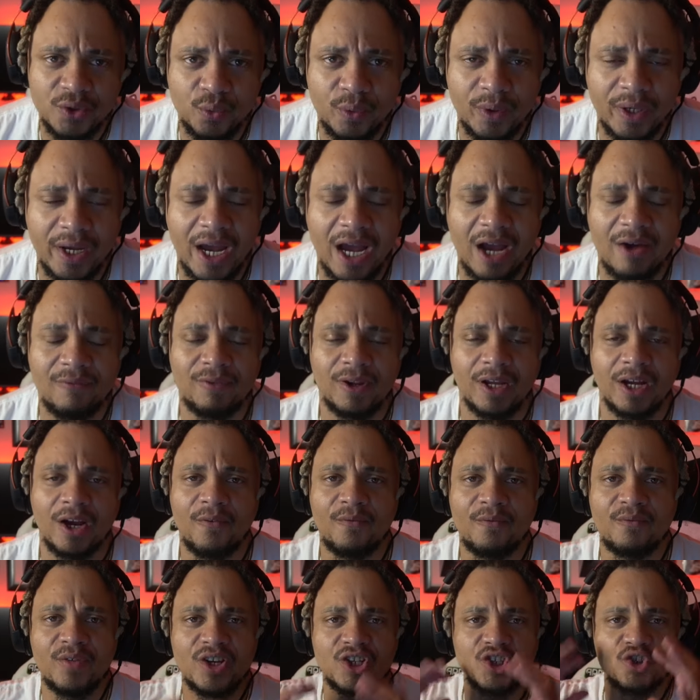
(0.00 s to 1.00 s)
so we can have
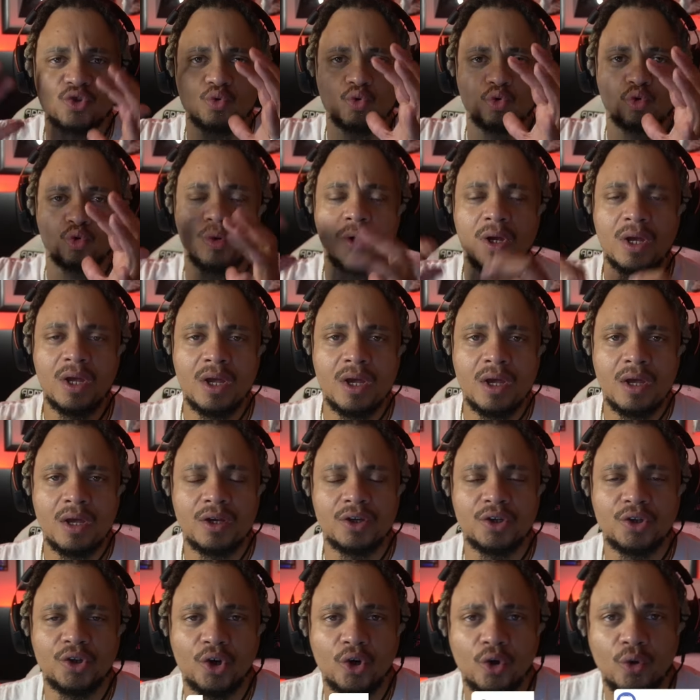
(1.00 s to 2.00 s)
like a visual,
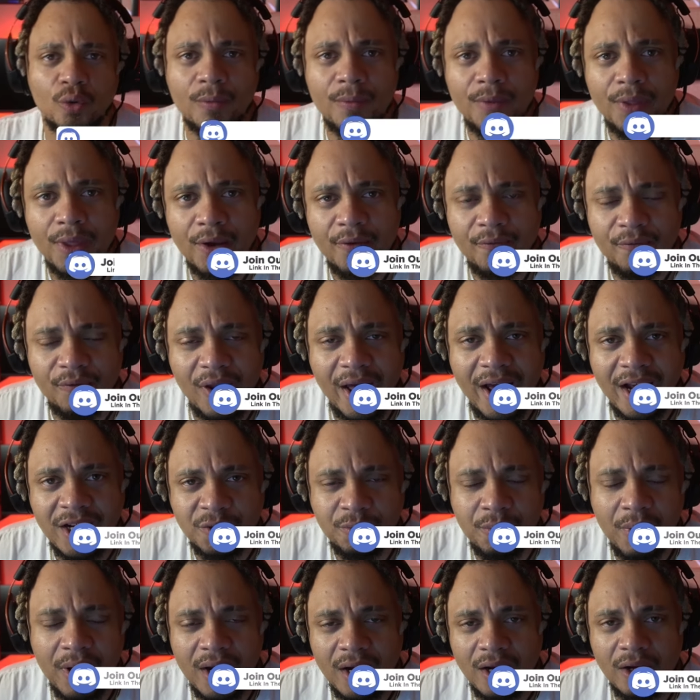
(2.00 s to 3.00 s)
you know,
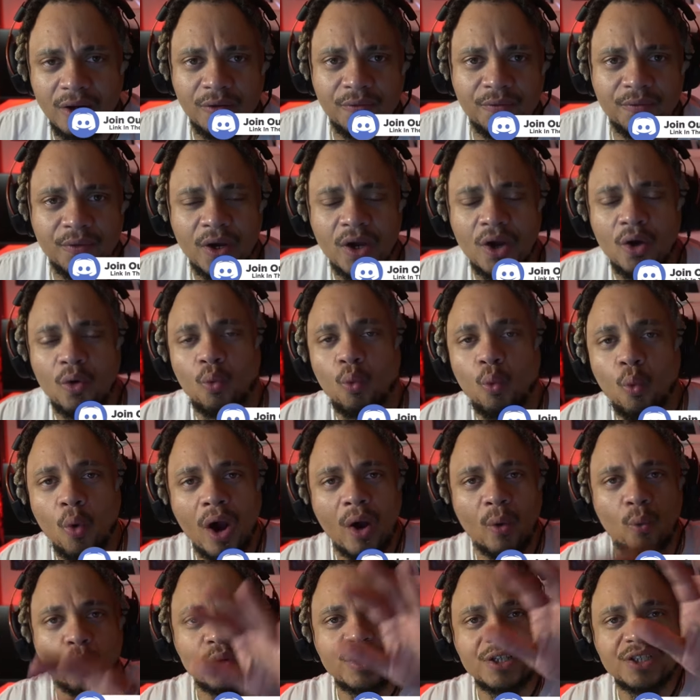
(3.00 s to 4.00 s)
flashback of
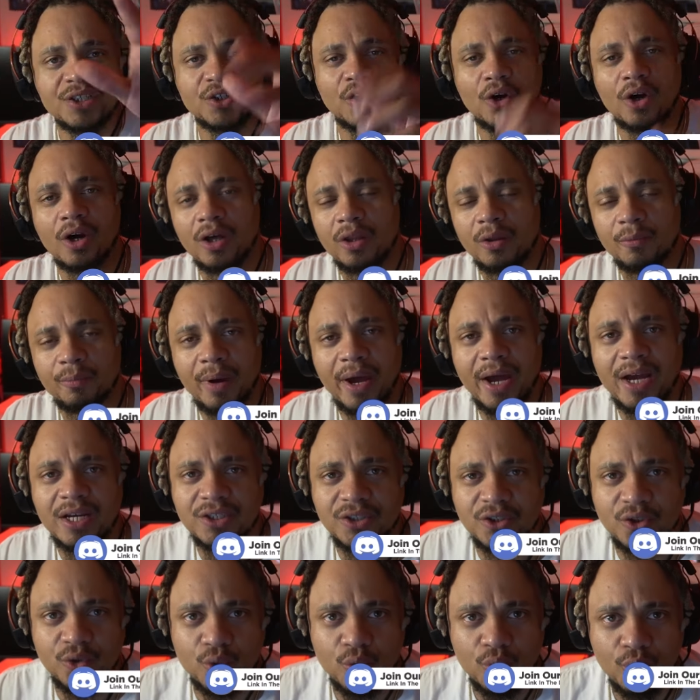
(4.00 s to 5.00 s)
what we saw the
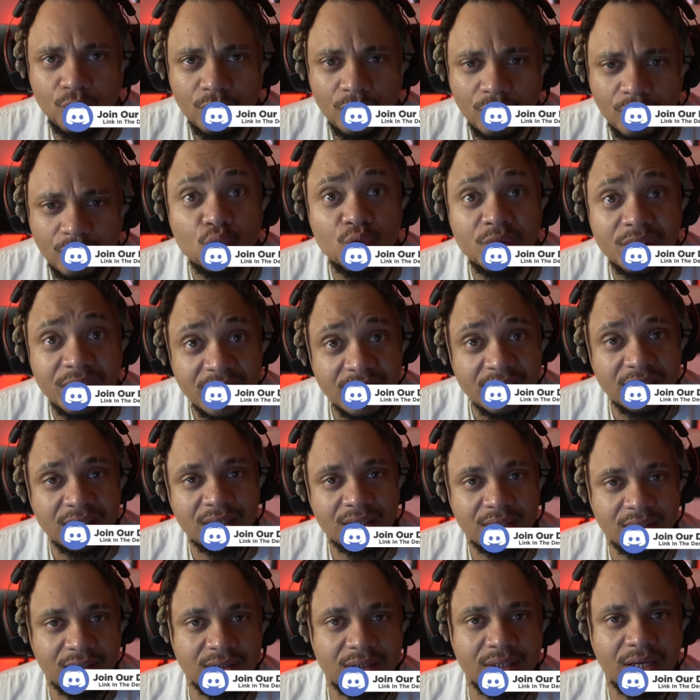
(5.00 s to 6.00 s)
past two
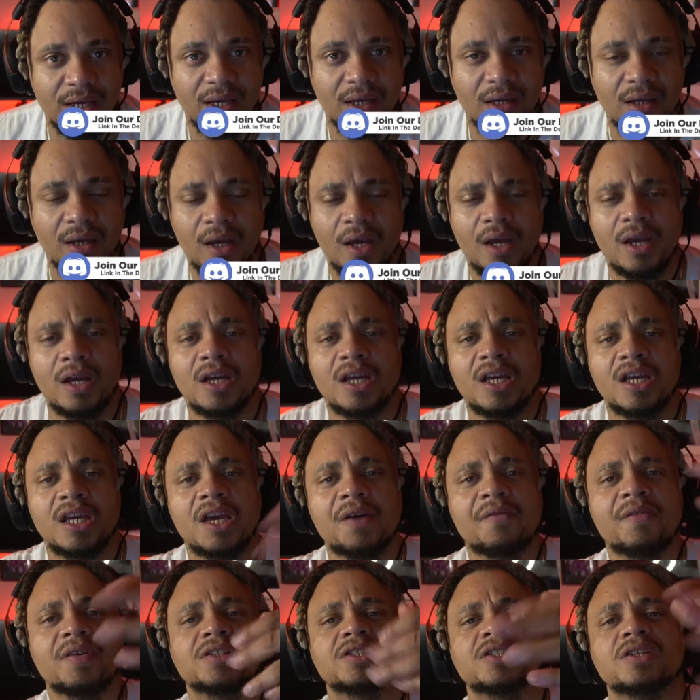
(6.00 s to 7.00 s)
seasons. Yeah,
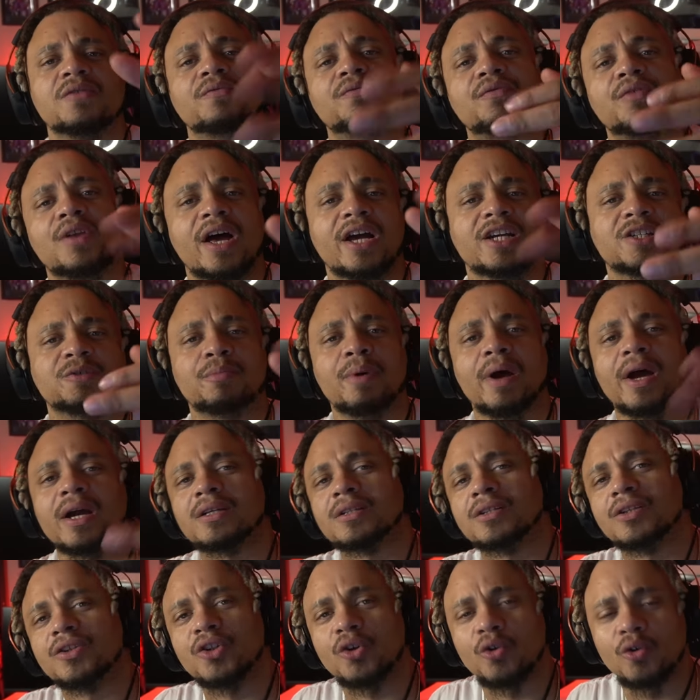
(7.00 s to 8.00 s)
give us some
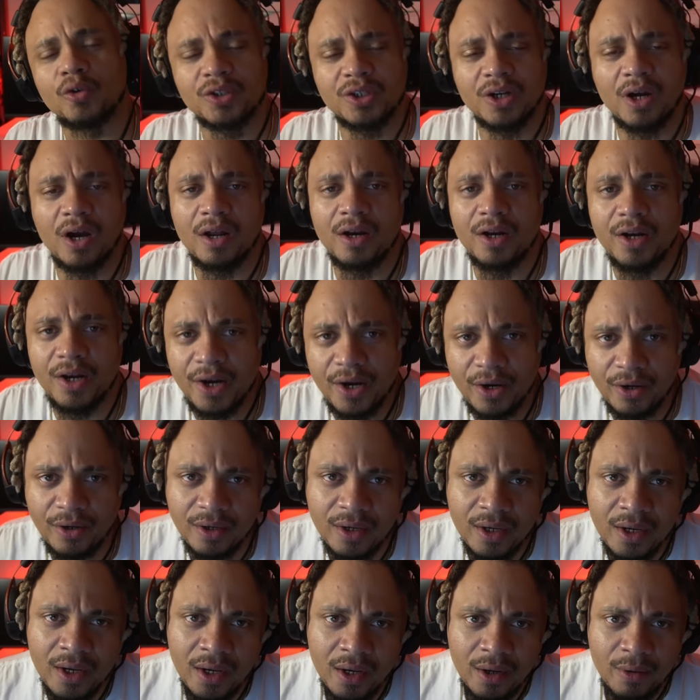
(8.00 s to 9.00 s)
flashbacks and throw Sean in
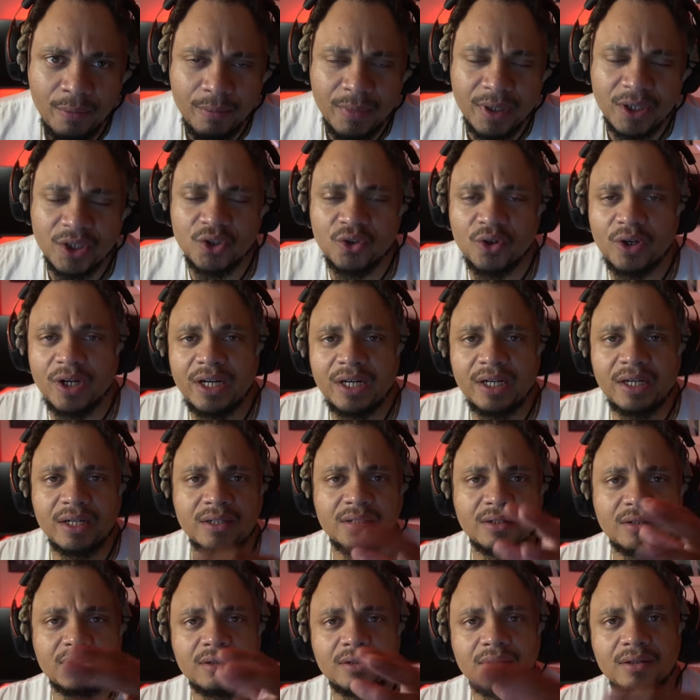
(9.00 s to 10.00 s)
there. Make sure he
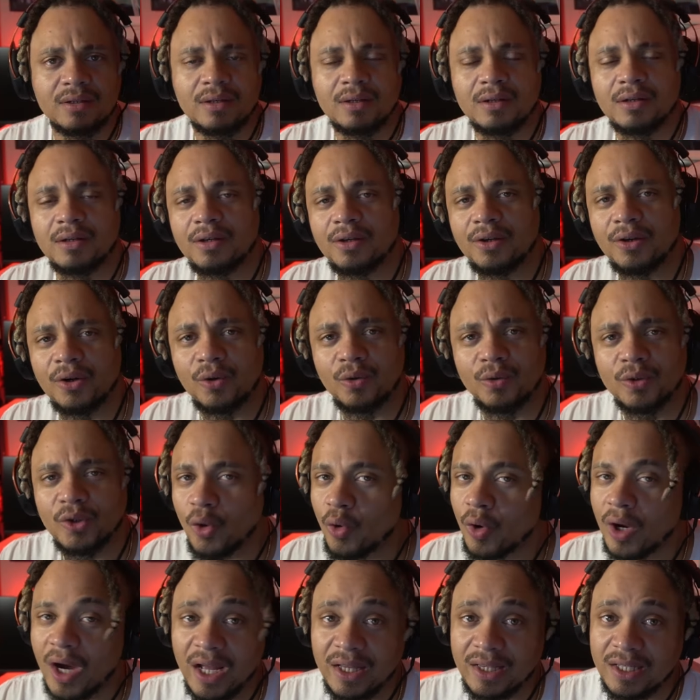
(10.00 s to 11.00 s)
can, you know,
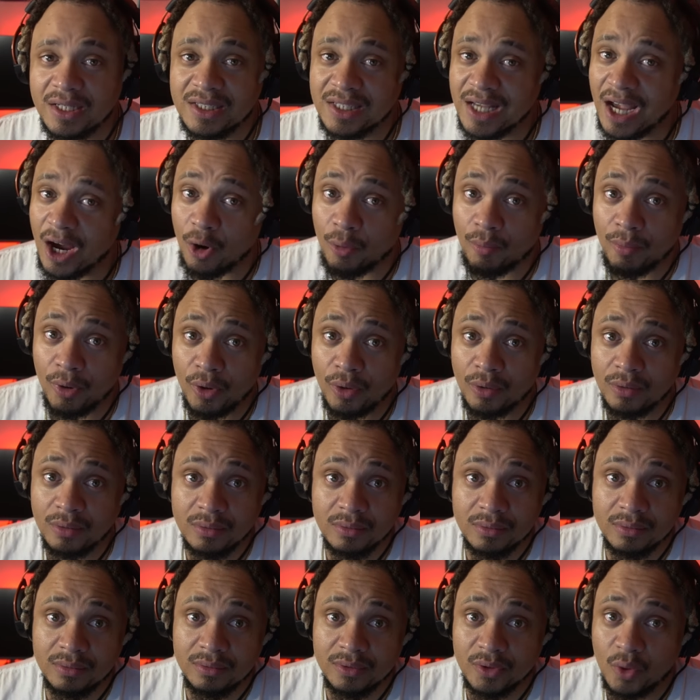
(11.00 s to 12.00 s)
don't cut this out,
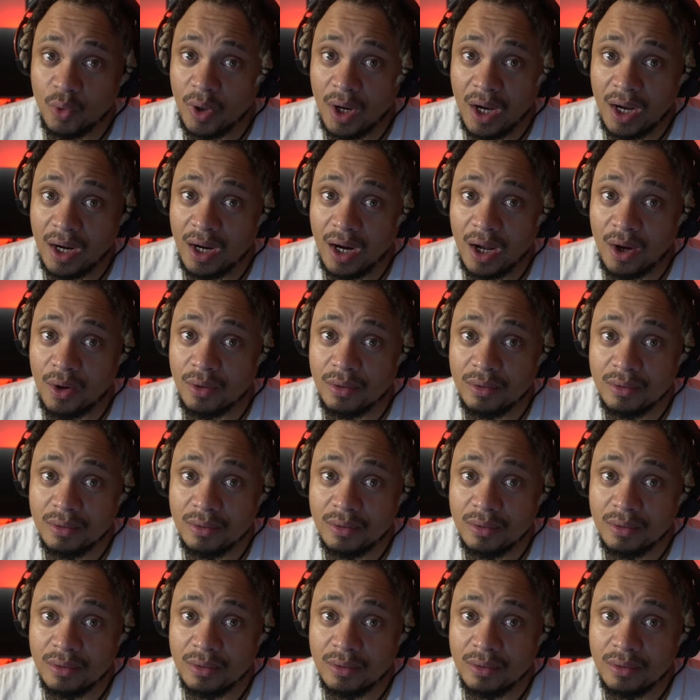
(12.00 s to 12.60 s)
bro. Don't cut it